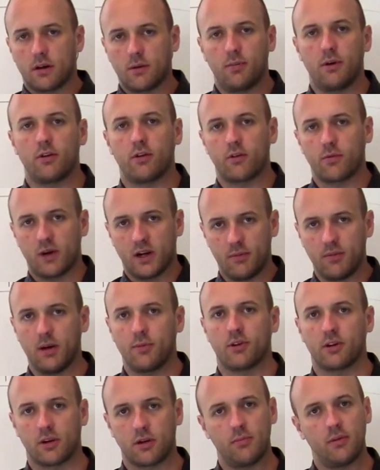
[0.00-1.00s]
computers want to be
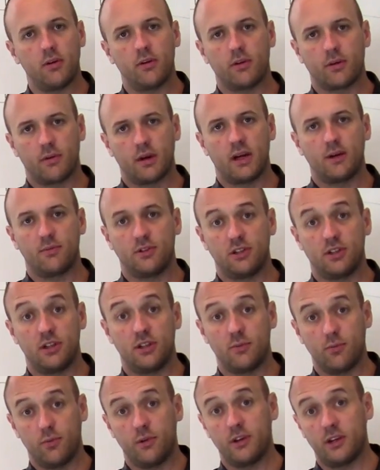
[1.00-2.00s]
able to communicate
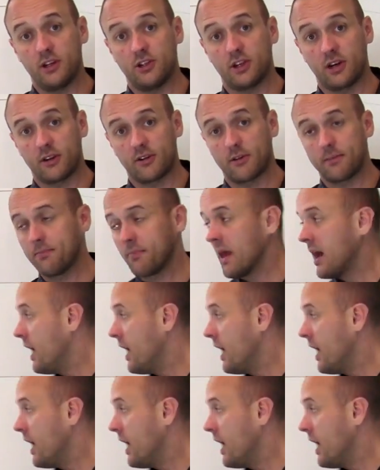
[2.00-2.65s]
with, with each other.